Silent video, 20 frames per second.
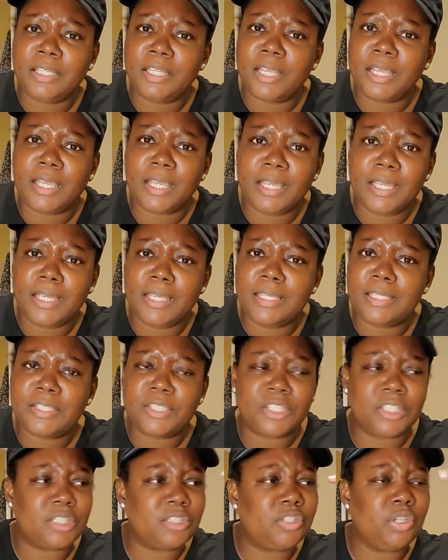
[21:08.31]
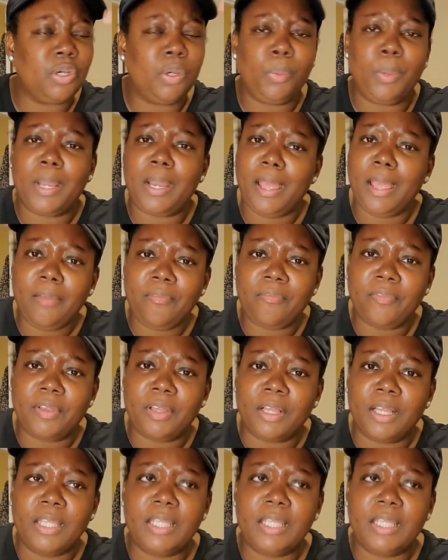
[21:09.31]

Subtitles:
your kids just do whatever?